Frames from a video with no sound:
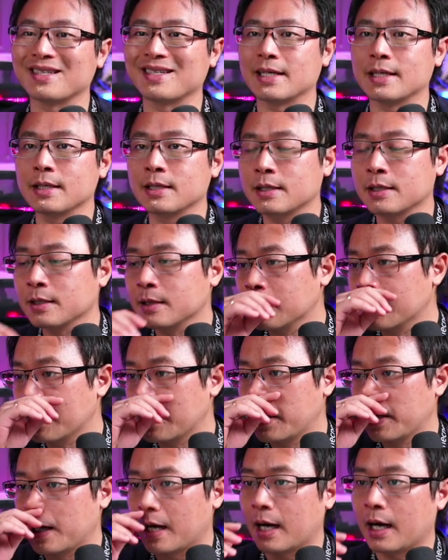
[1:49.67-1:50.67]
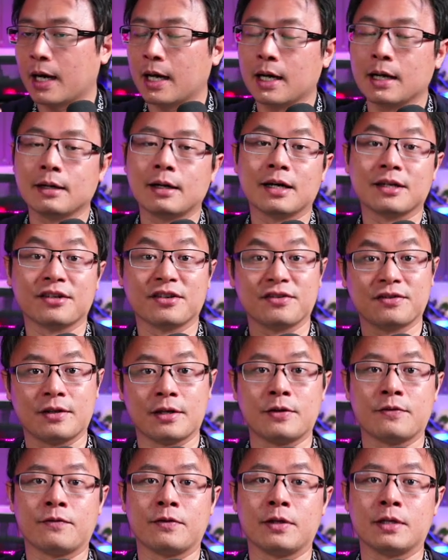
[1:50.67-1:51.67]
link
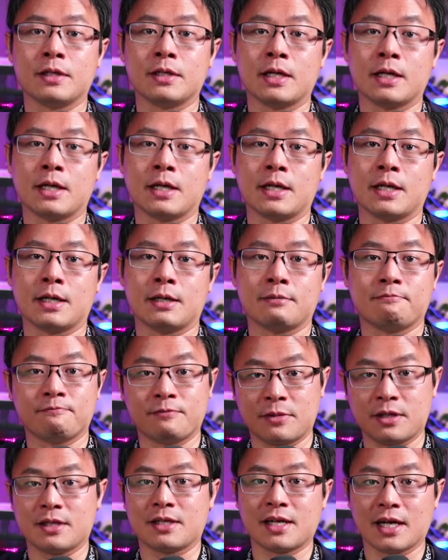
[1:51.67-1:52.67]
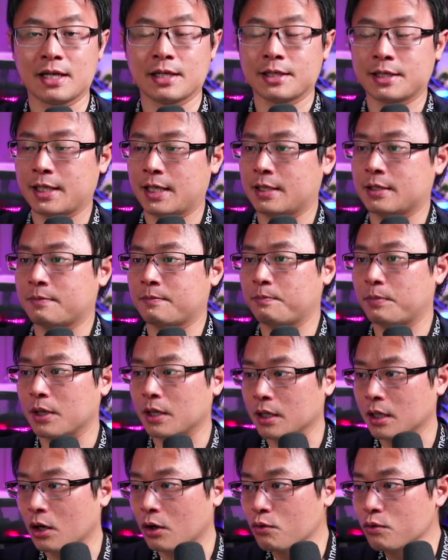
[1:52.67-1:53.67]
underneath the contents
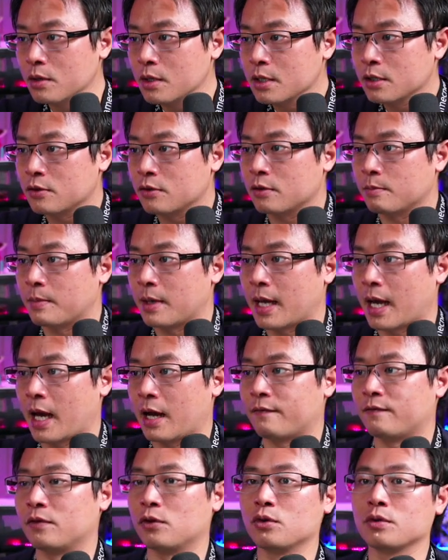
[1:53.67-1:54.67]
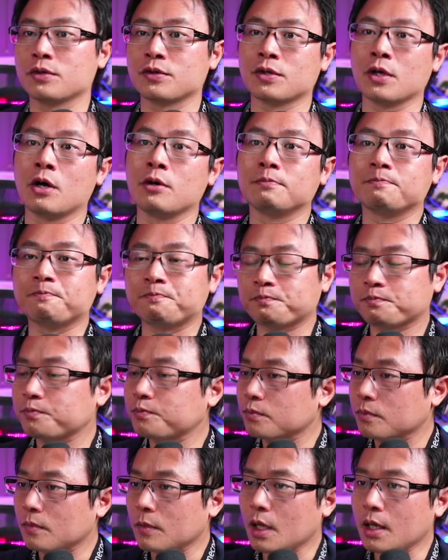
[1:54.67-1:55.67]
below. You may have a look. So
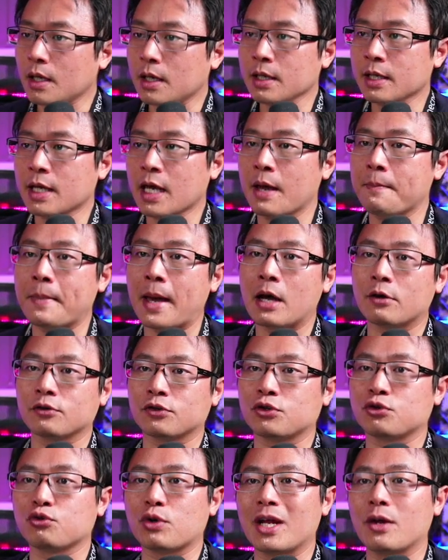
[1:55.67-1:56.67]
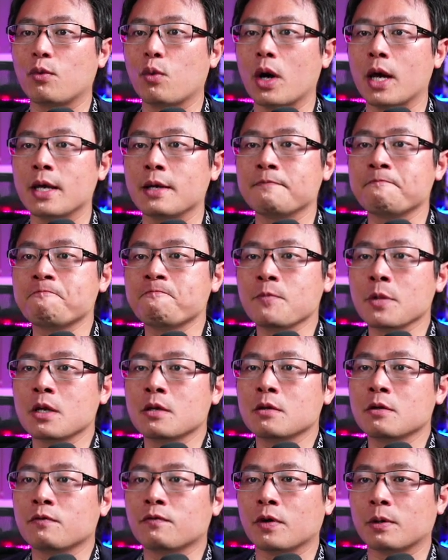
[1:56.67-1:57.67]
came out straight away
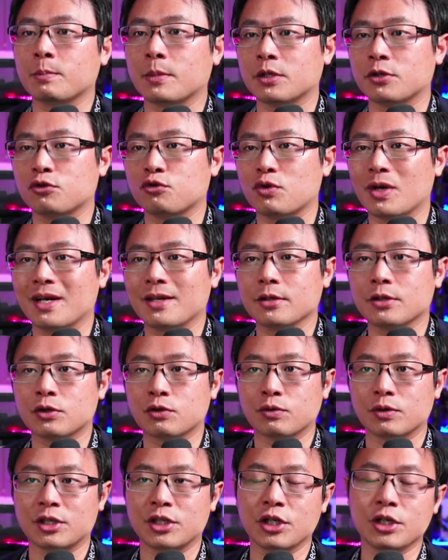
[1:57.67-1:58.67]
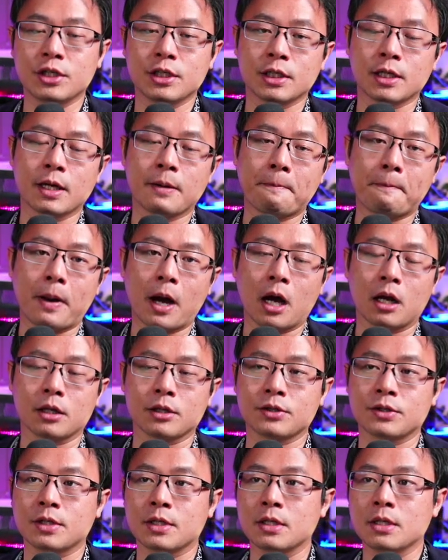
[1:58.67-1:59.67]
from Australian Strategic
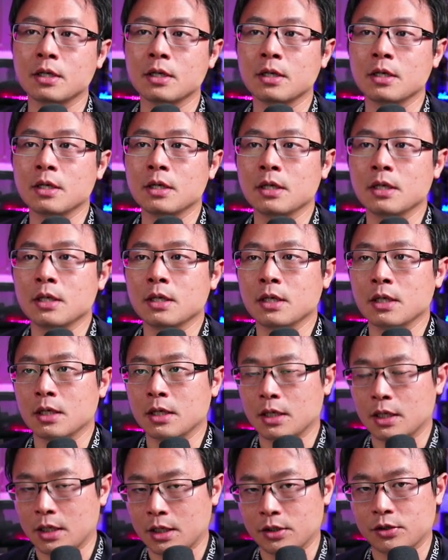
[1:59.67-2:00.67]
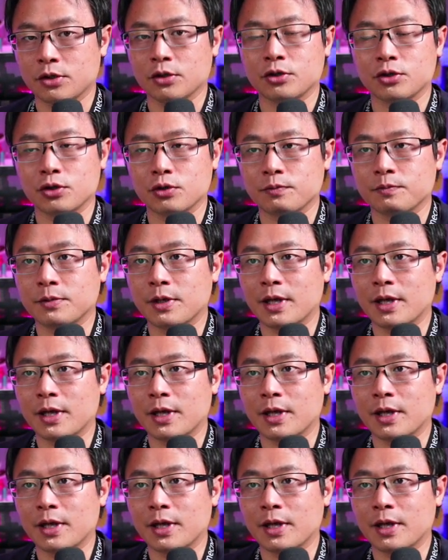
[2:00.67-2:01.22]
Policy Institute,